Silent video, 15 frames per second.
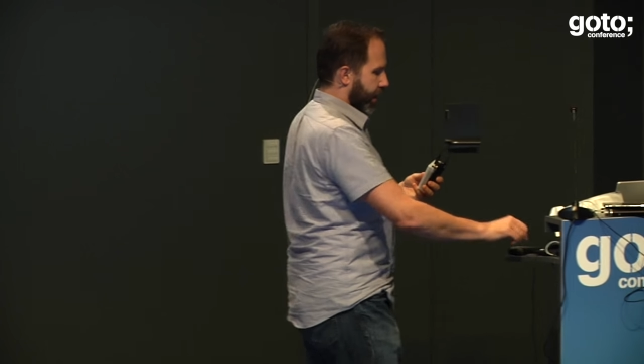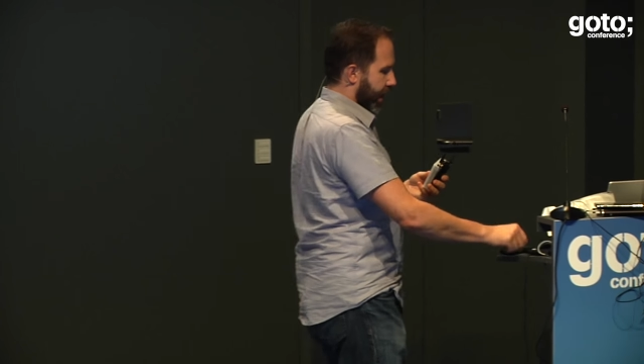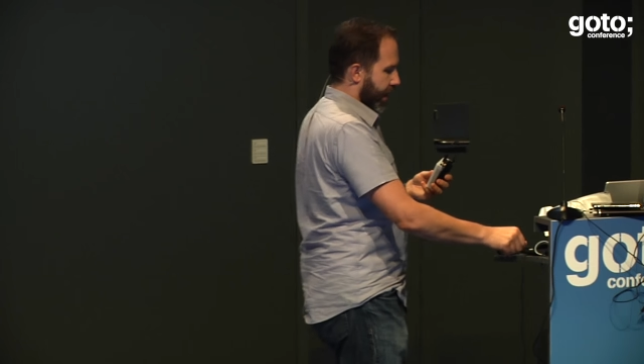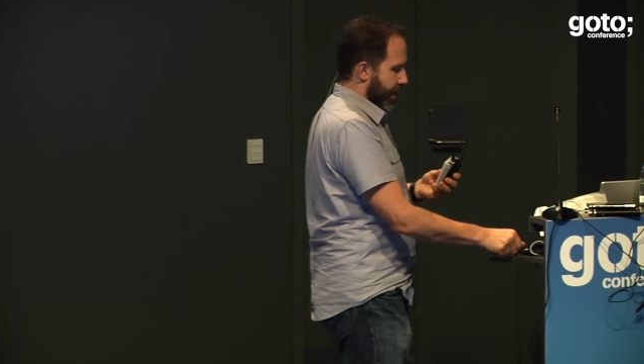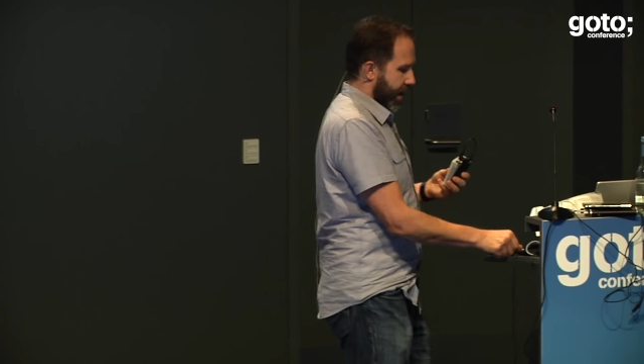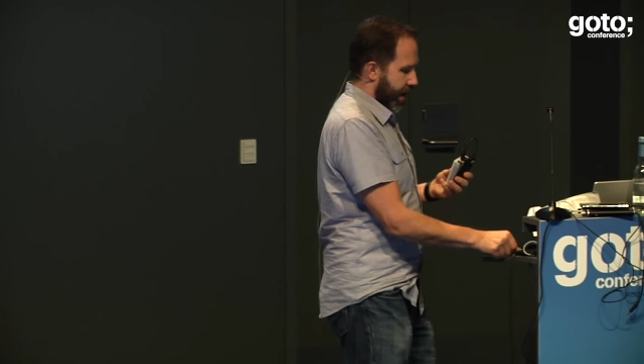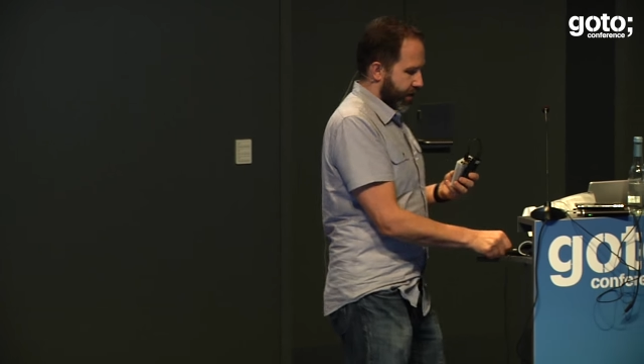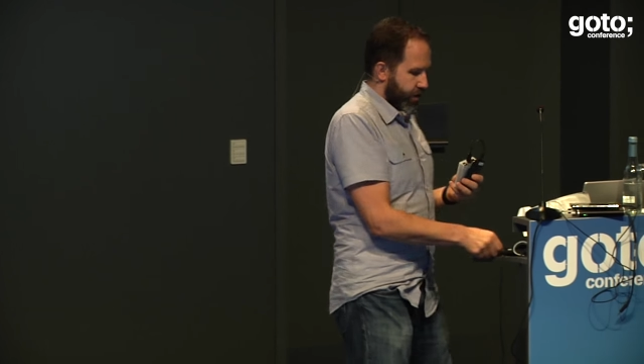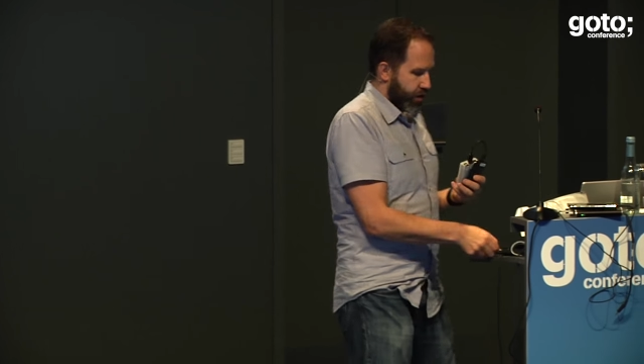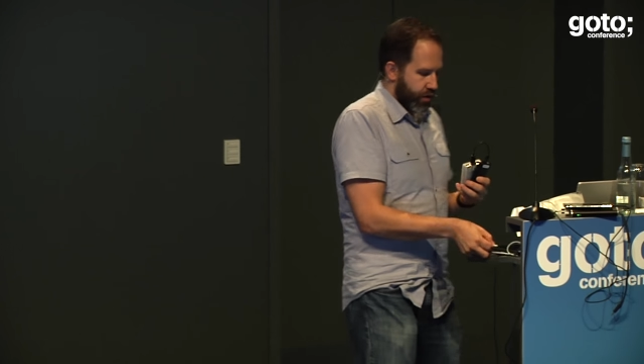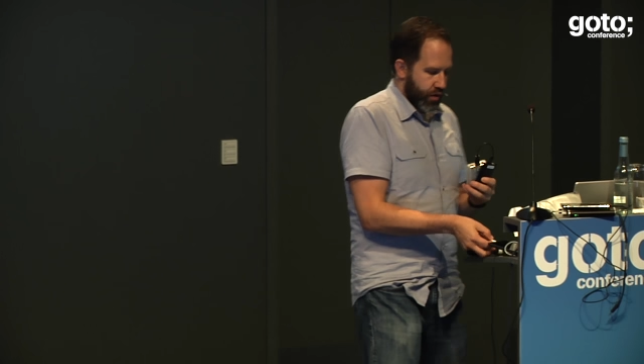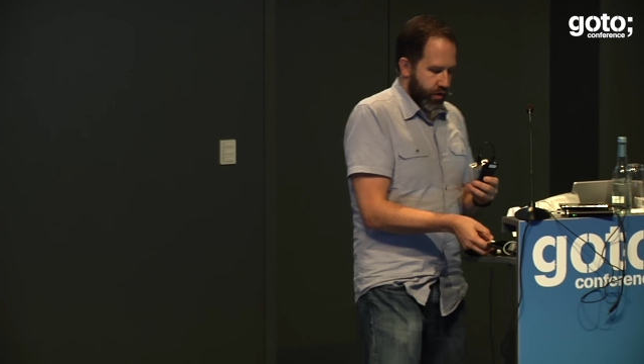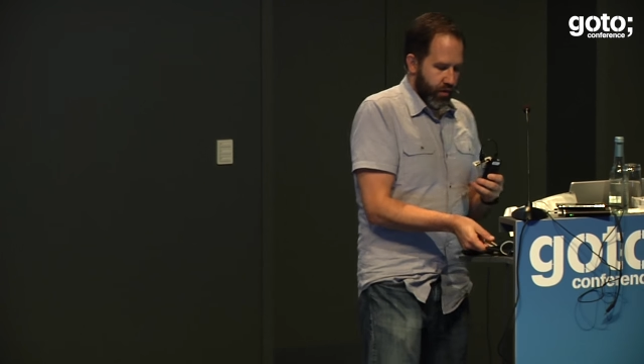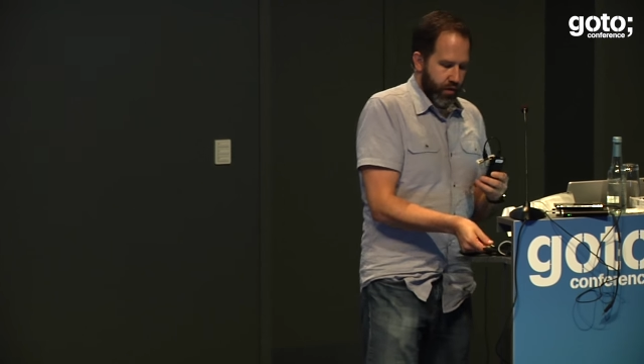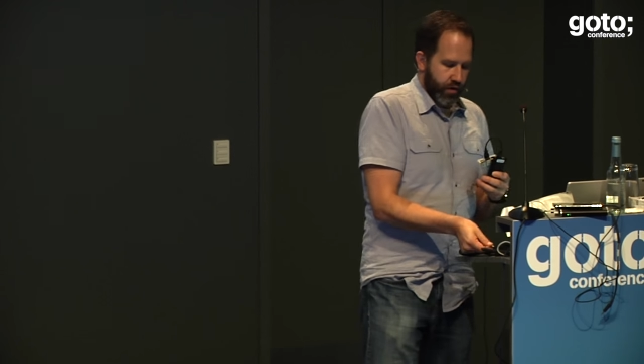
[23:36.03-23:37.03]
and then
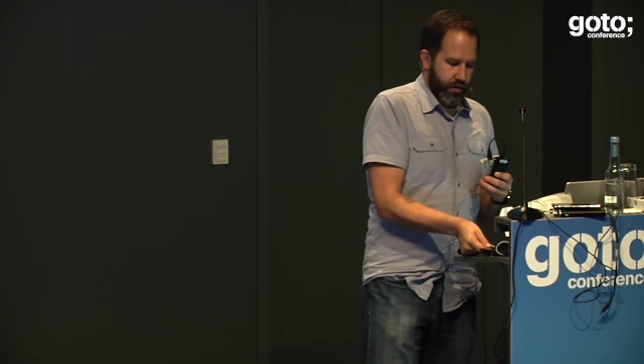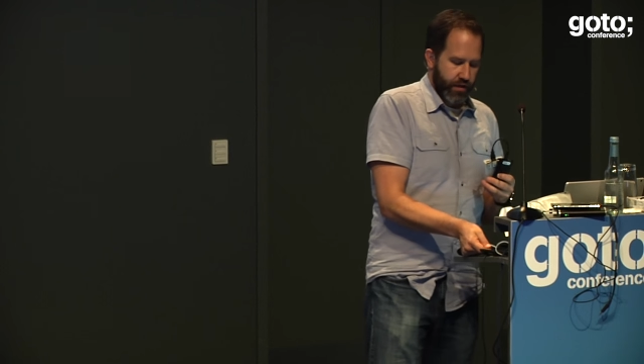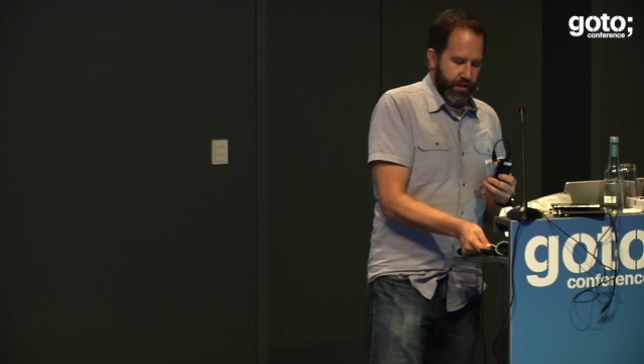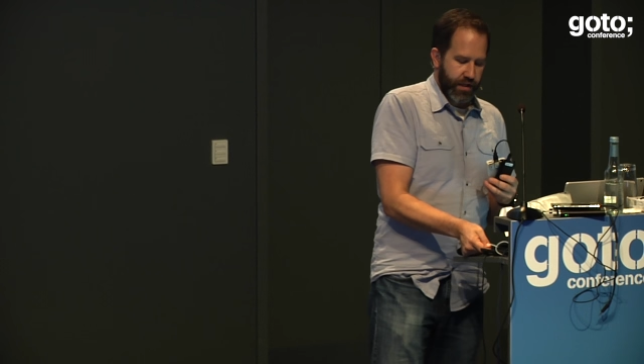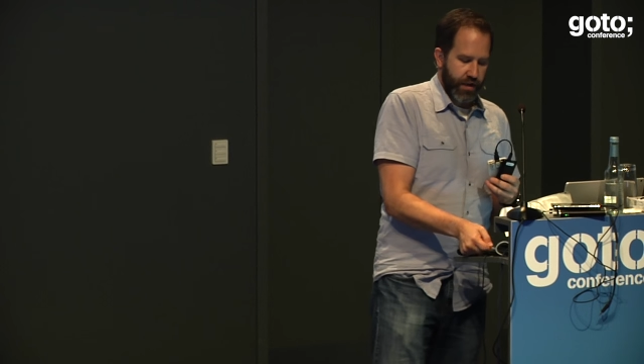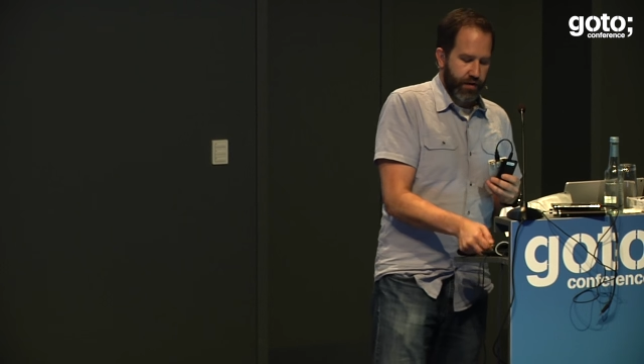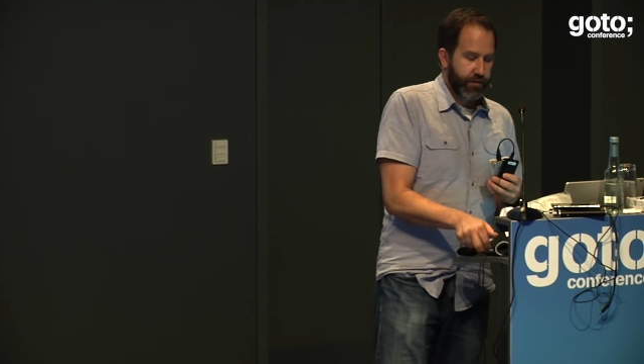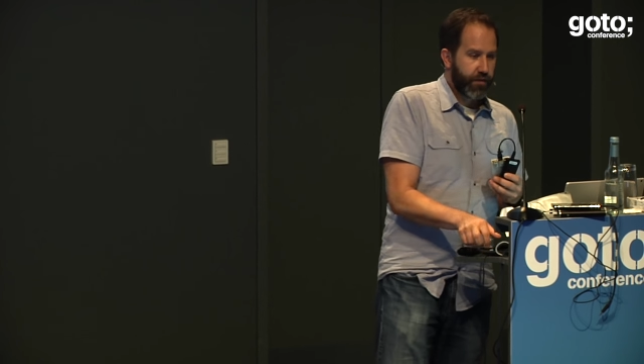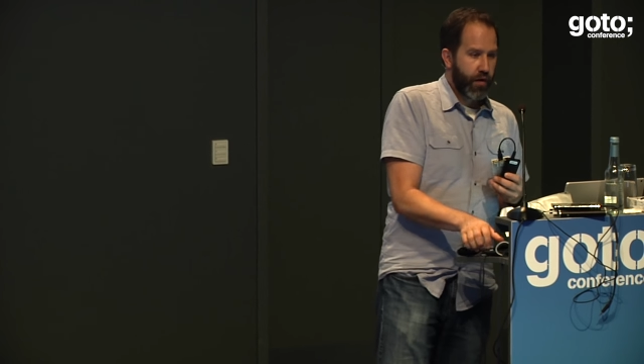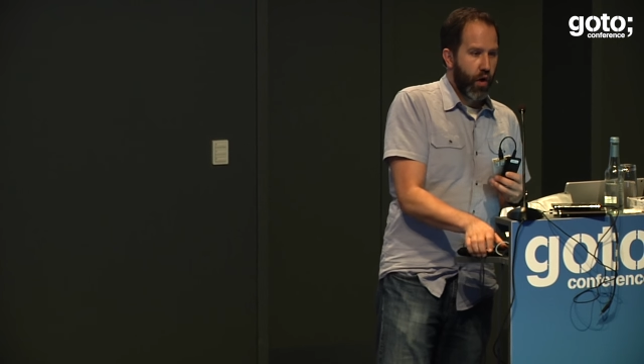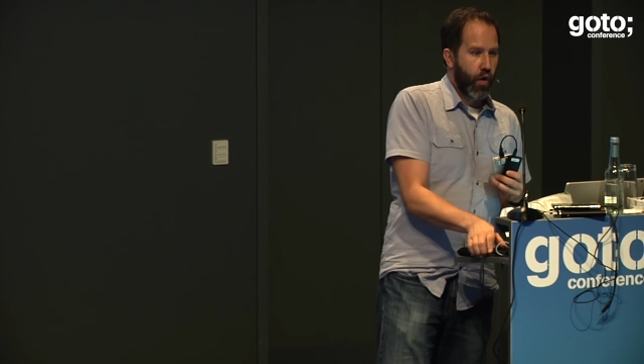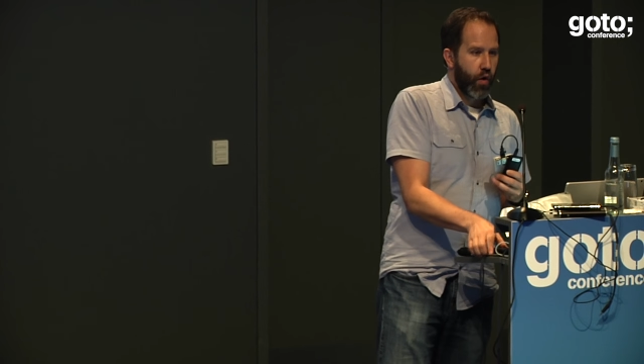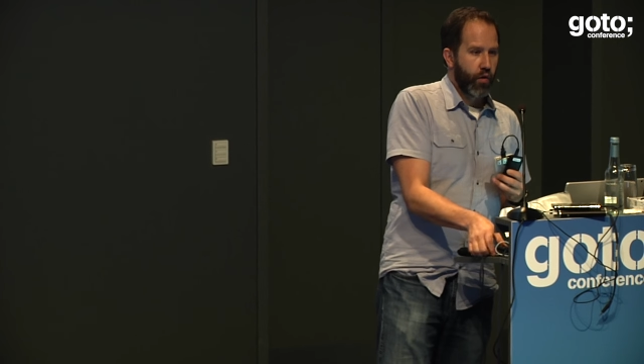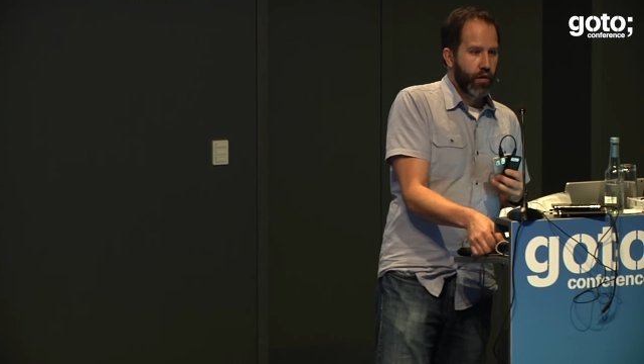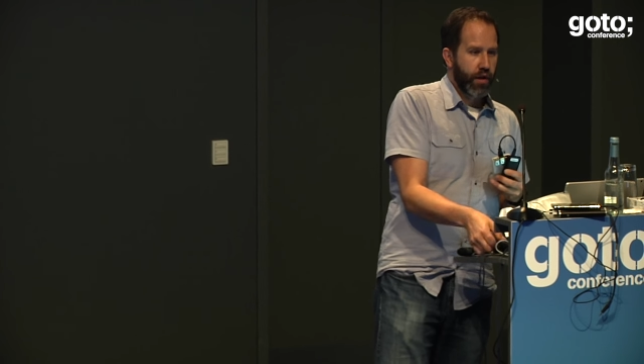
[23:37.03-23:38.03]
you get a
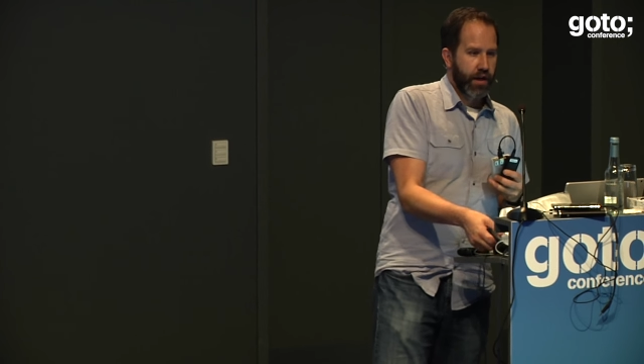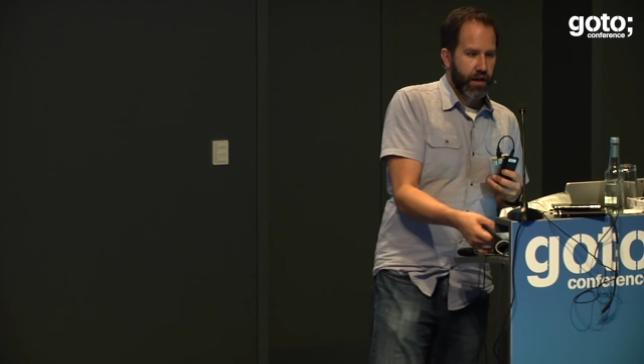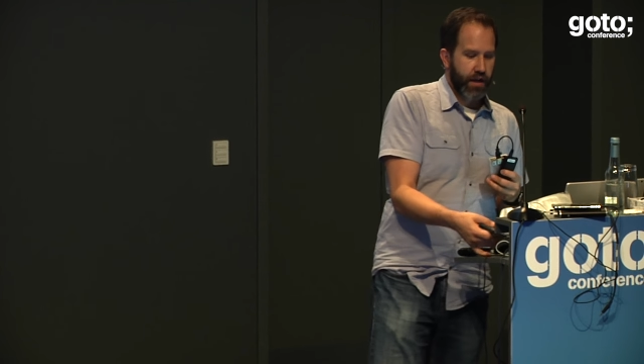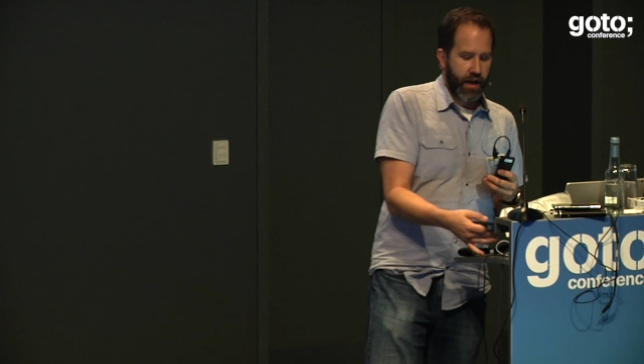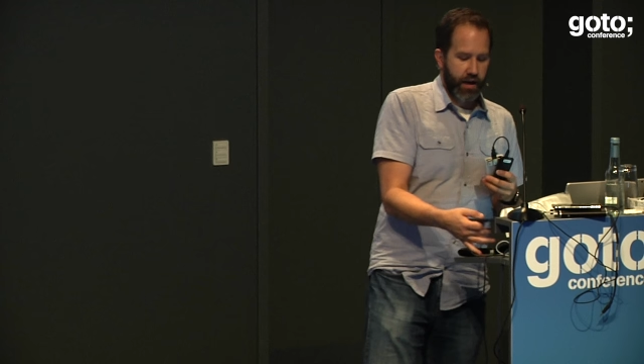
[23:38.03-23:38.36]
phone, like an